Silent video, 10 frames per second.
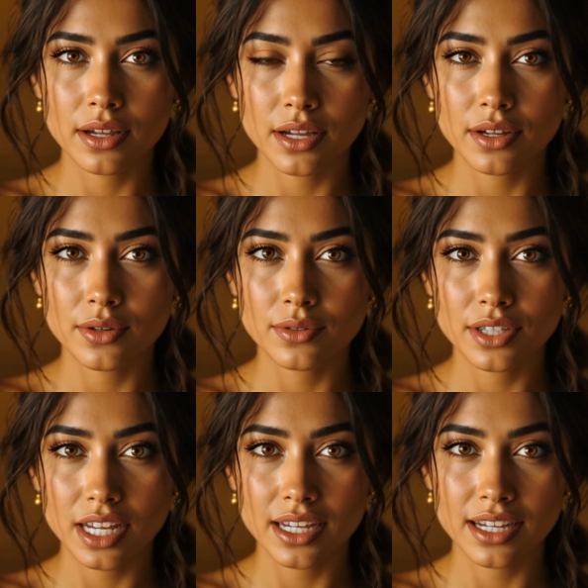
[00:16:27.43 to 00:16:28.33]
You
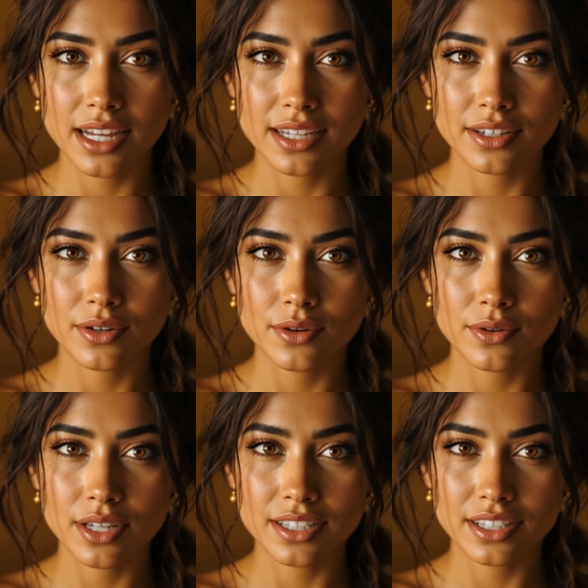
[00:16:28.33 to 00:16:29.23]
second-guess your own
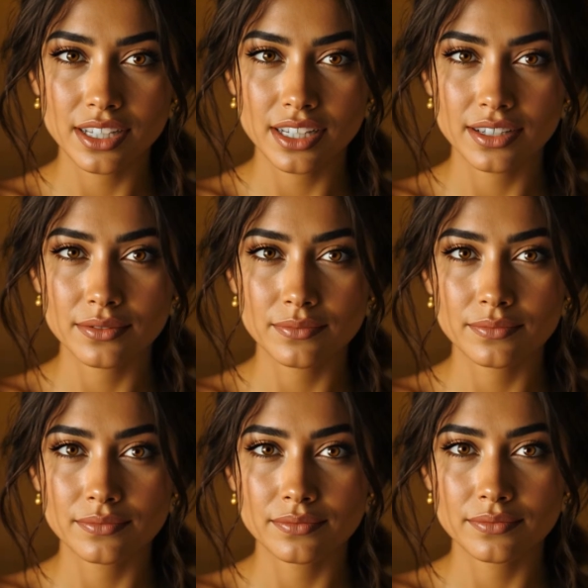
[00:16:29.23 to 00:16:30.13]
instincts,
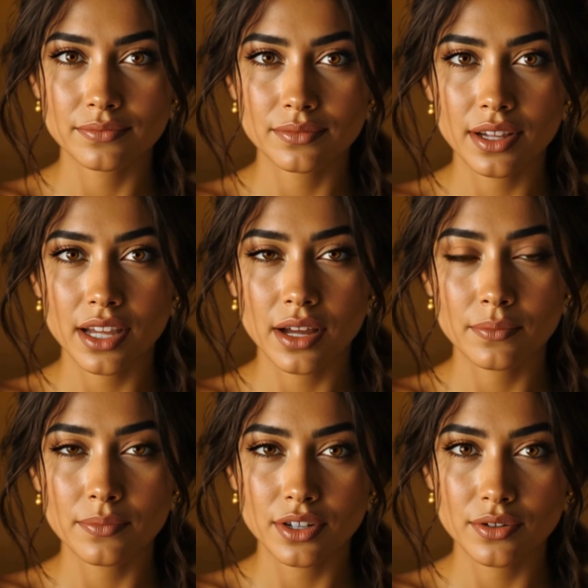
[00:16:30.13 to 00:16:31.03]

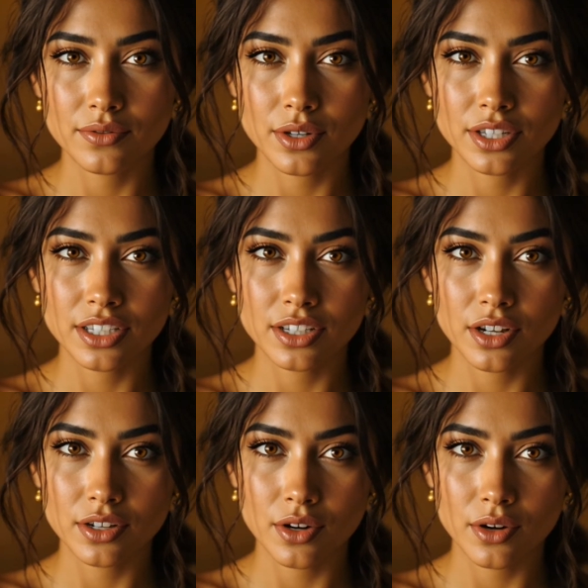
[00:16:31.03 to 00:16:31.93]
but your voice is
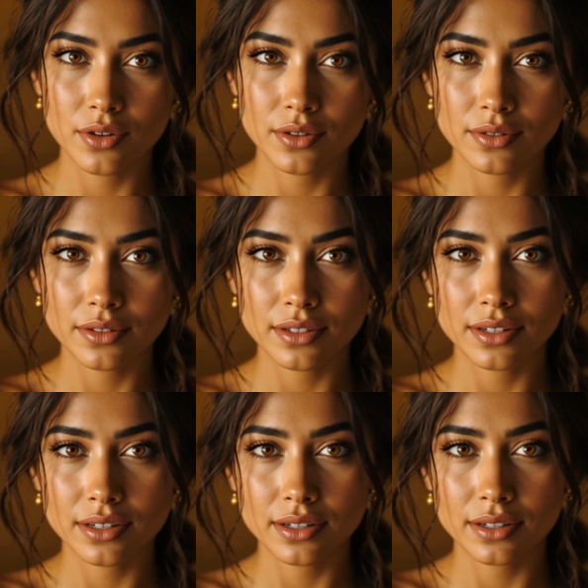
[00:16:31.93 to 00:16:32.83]
not gone.
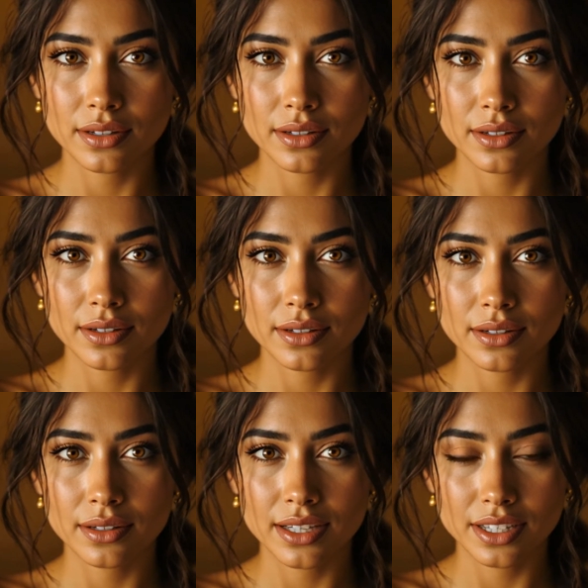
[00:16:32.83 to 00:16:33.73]

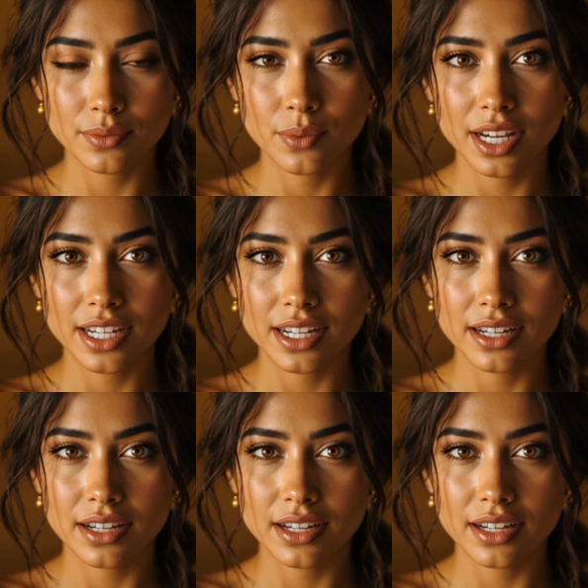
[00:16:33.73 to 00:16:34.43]
It's waiting.